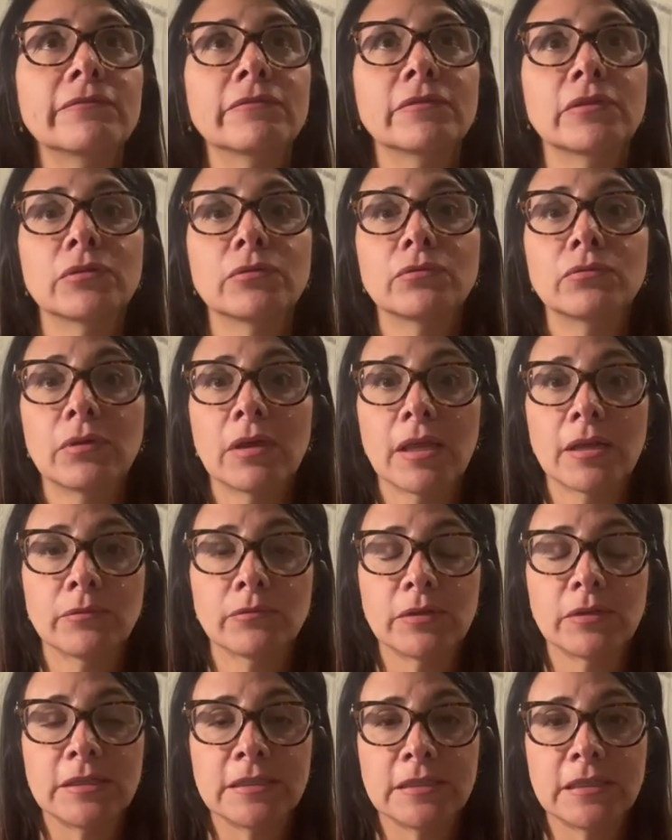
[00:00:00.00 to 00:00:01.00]
you can
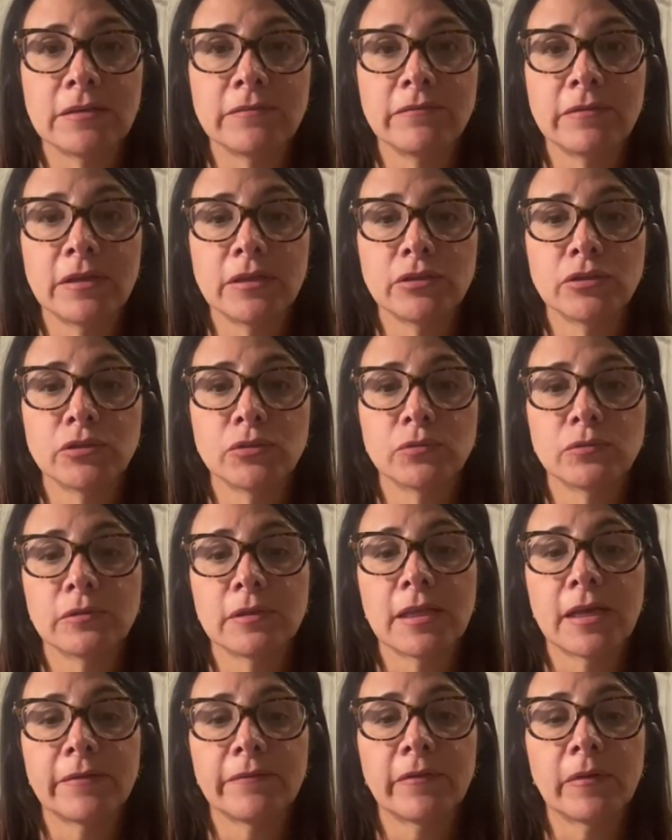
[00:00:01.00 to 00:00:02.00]
receive in Choose
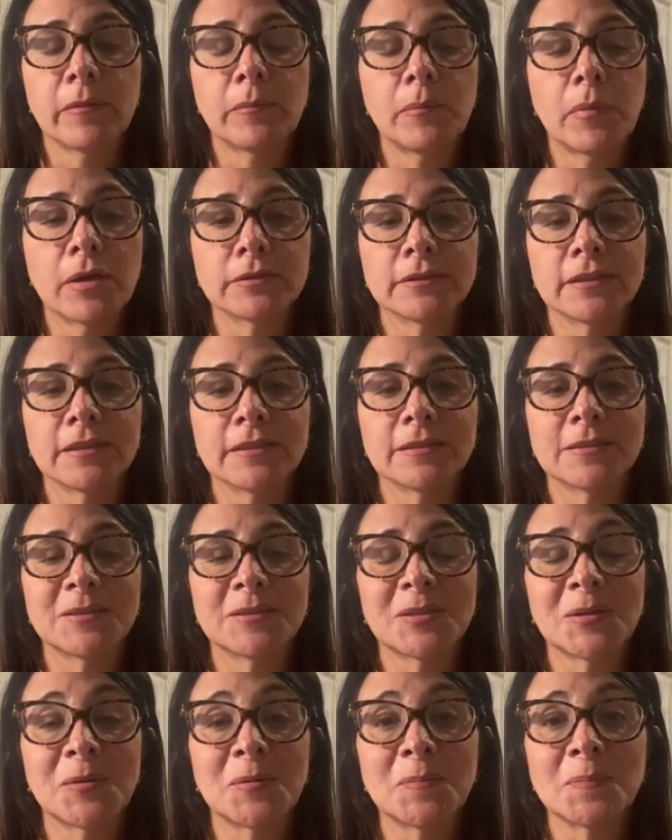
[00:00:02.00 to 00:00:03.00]
Life Abundant.
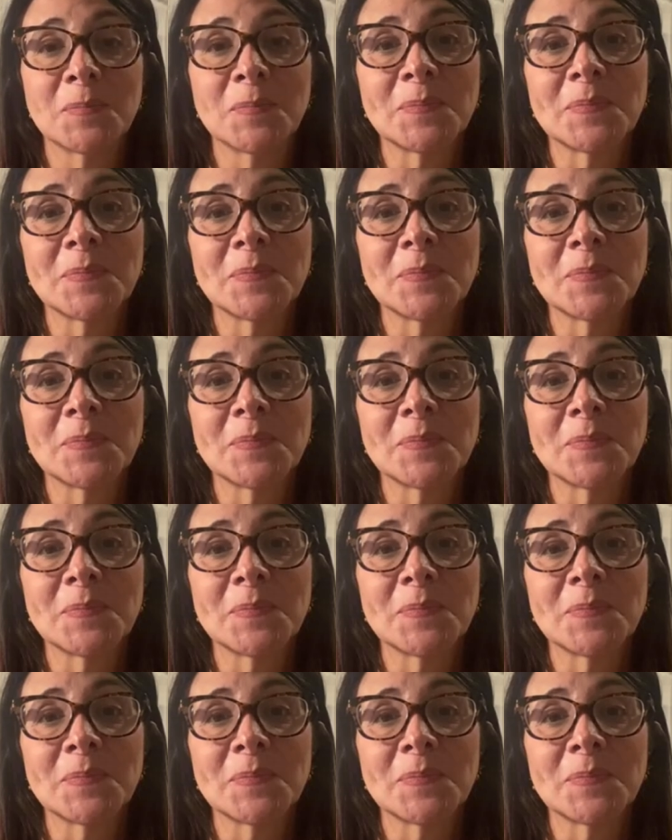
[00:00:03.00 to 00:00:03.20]
So